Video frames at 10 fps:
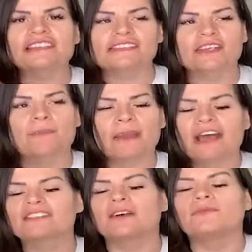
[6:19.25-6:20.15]
sit in a
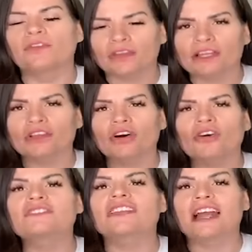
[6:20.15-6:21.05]
bathtub fully
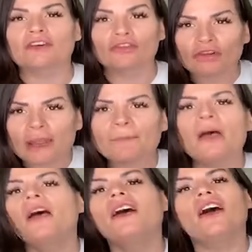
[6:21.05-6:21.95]
clothed and I rip
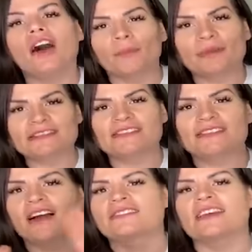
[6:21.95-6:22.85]
on business
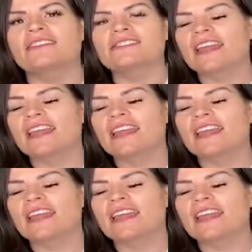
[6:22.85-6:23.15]
content.